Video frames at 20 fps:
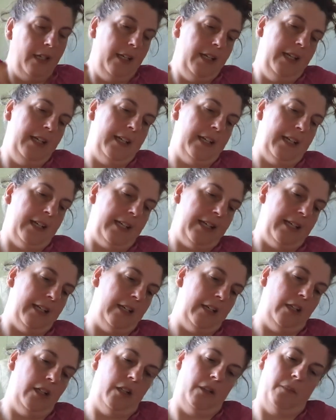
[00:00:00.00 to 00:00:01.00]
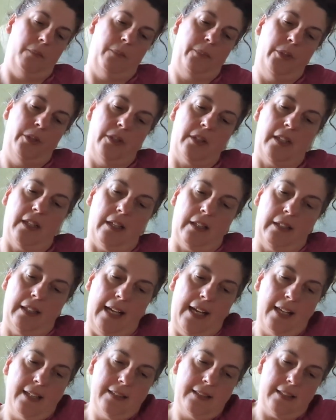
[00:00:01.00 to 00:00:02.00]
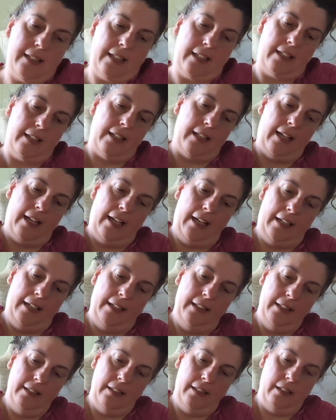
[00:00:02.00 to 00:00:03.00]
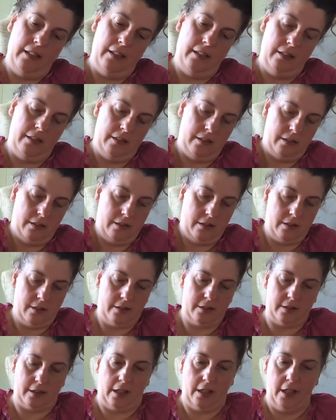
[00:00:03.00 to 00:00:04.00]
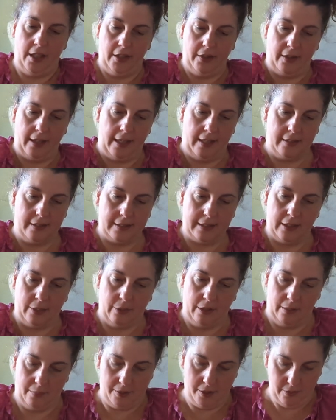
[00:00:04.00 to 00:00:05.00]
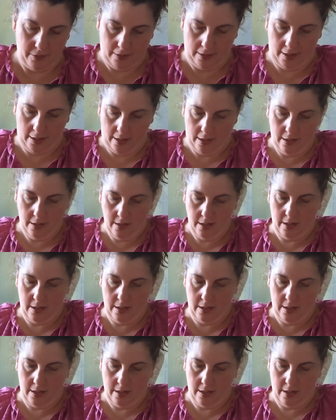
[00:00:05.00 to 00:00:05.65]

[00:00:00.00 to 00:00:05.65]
And I can put the elastic on it. Sorry, you can't see what I'm doing here.